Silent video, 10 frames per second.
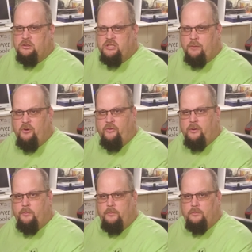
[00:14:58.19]
Some of
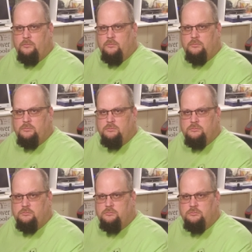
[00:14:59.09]
them
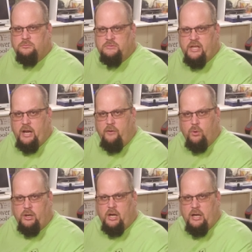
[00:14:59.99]
that I
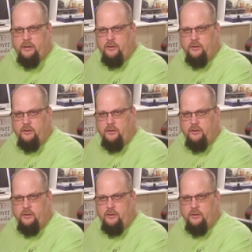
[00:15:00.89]
work on